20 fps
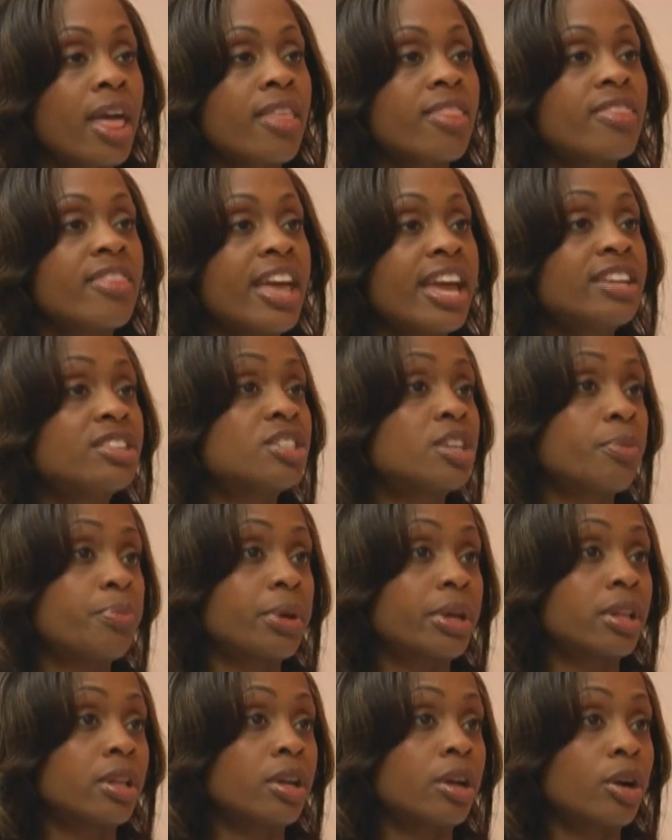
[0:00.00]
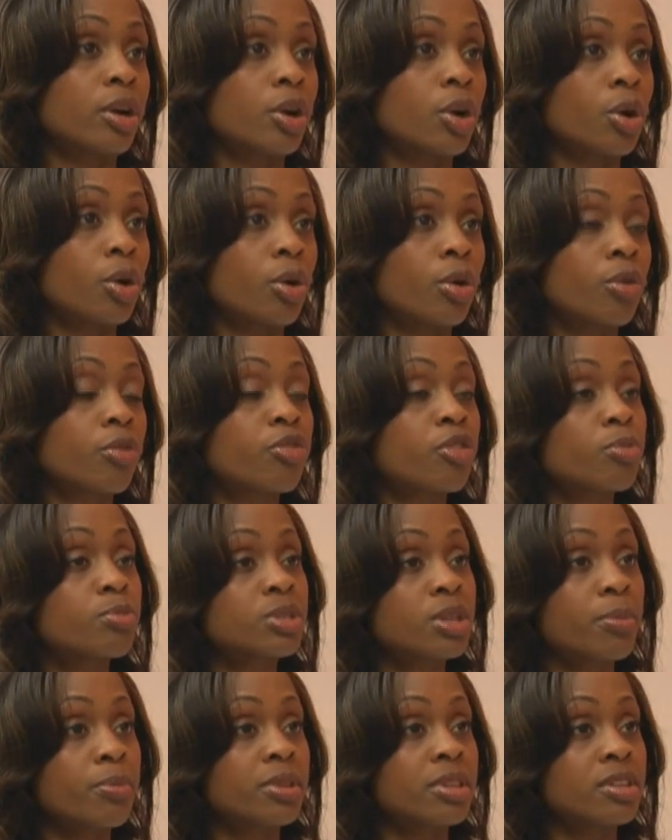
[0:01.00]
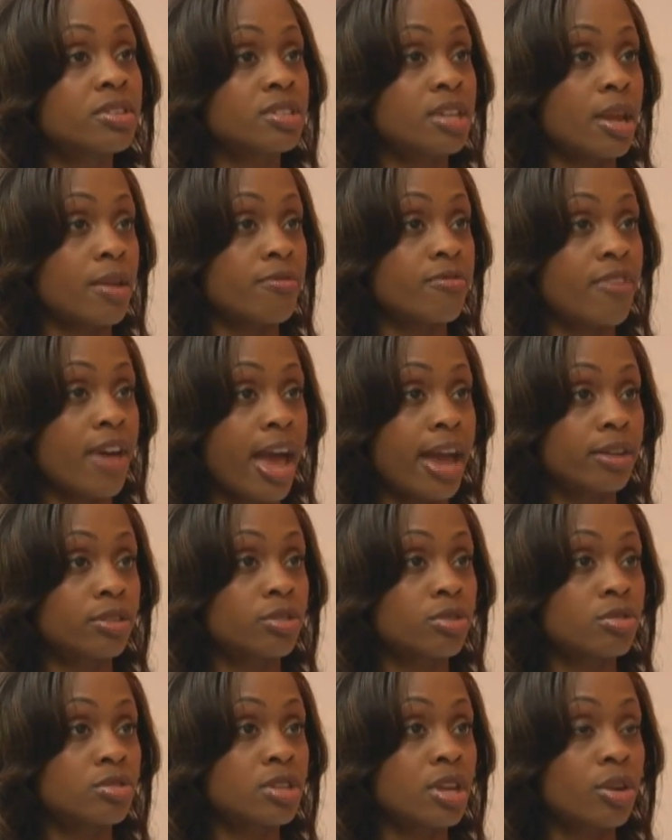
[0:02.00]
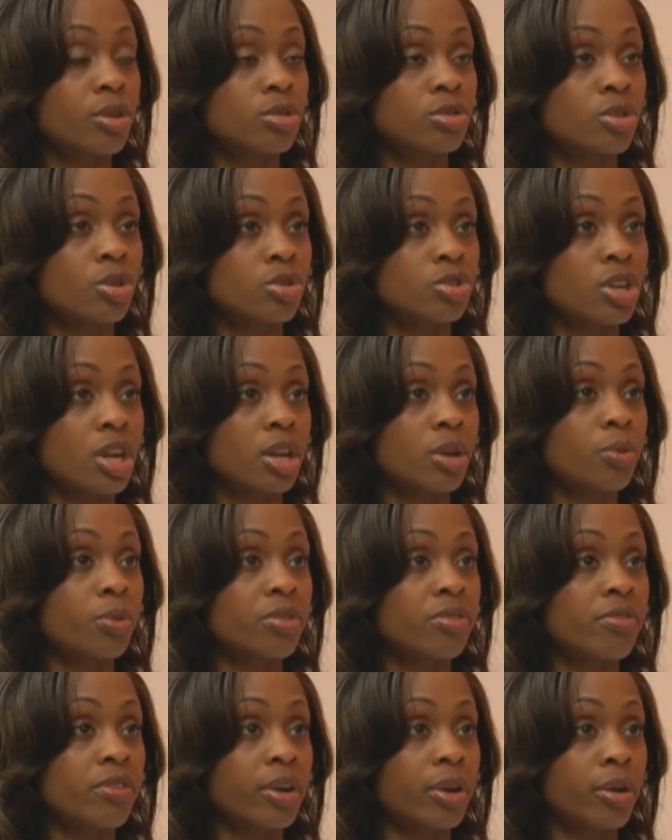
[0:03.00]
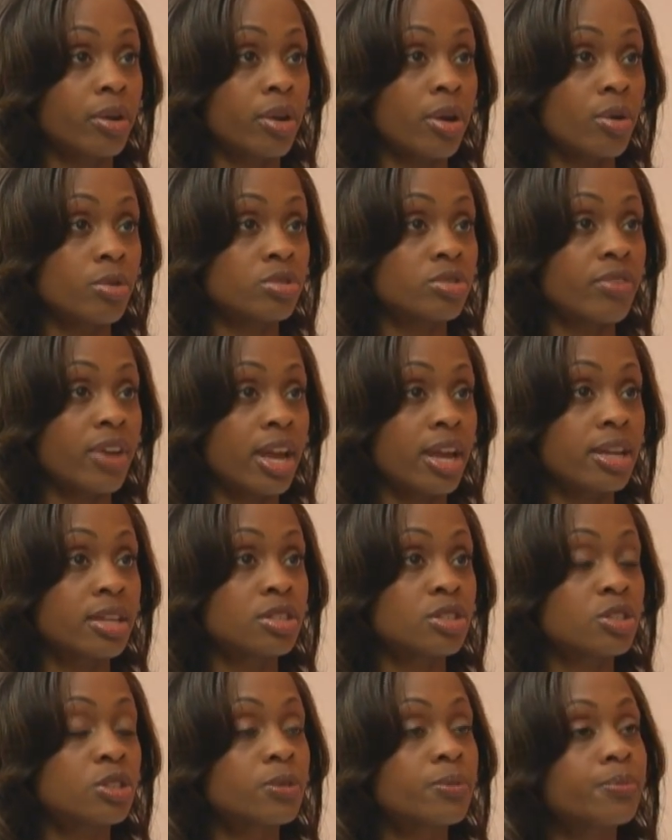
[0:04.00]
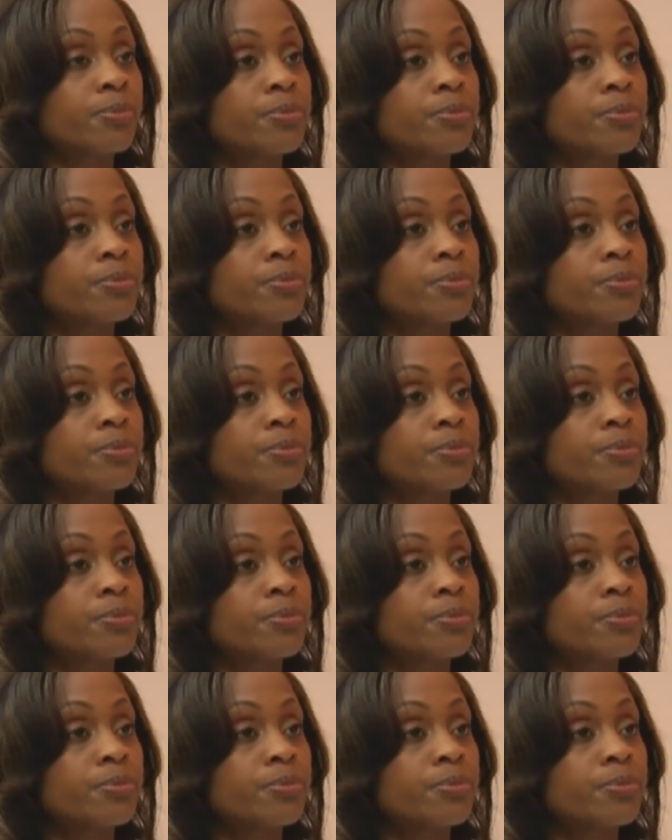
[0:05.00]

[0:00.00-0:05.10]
They typically occur from some of the same factors that are associated with varicose veins.